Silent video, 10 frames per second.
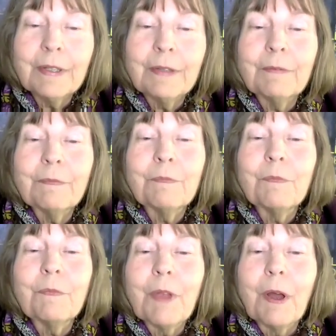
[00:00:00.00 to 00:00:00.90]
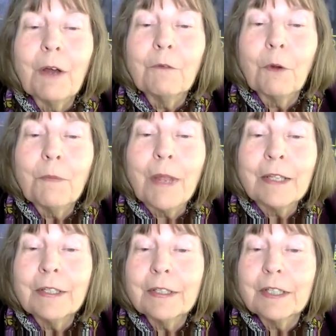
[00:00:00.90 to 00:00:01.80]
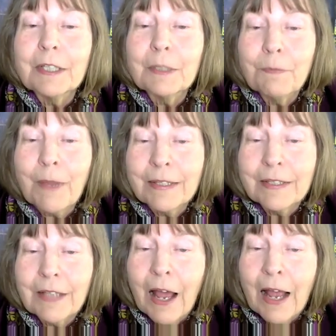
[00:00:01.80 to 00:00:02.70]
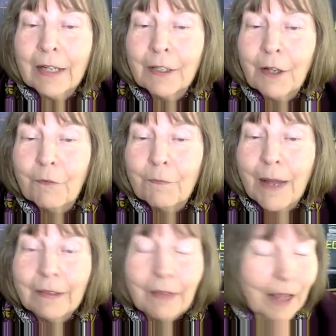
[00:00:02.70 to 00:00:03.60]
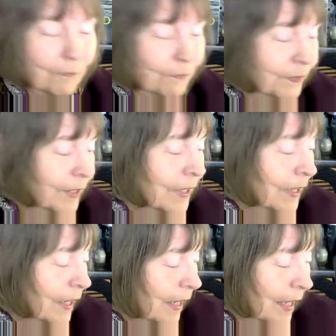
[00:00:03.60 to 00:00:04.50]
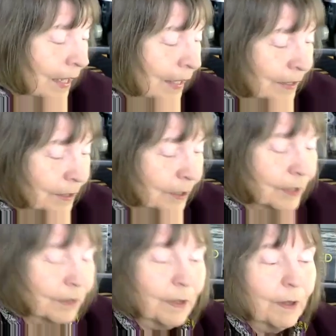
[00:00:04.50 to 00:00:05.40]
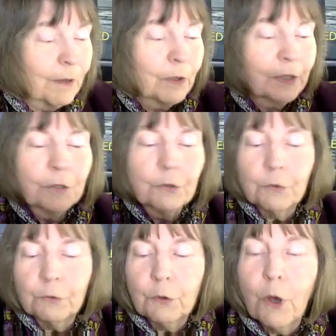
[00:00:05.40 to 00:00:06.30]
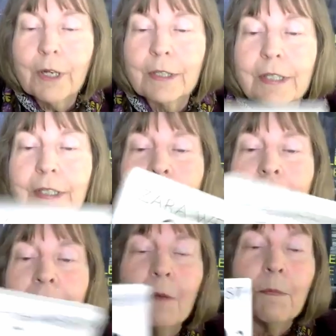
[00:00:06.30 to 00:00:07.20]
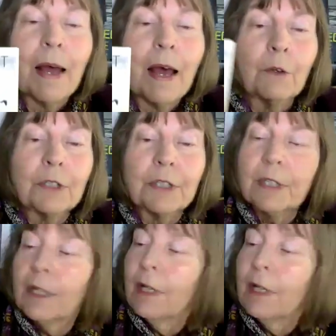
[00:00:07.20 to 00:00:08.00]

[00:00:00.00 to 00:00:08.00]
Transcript: the romantic suspense side of my life, and I want to talk today about